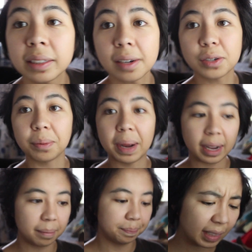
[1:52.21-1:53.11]
Let's start doing
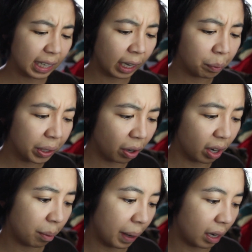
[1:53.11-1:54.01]
makeup. Can we
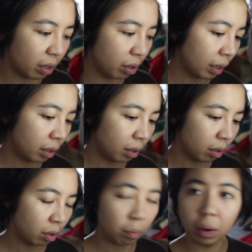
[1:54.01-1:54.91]
talk about
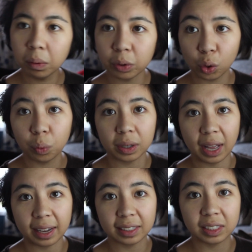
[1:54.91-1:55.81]
what you were
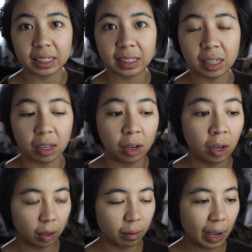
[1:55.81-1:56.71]
like at 16?
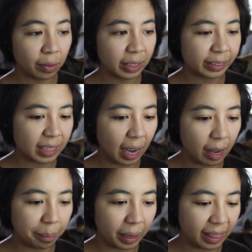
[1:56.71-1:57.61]
Around this
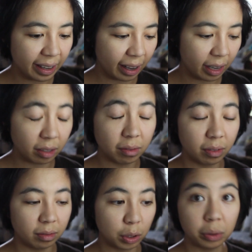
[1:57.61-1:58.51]
time, I think I had
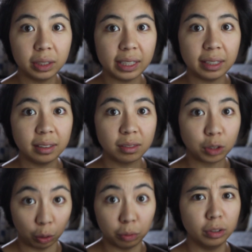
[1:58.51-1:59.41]
totally
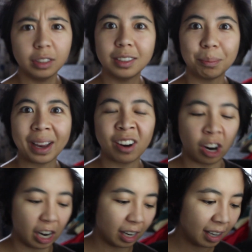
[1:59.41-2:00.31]
totaled my
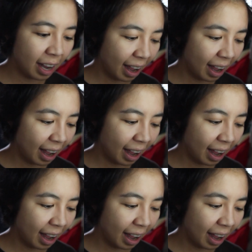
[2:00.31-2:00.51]
car.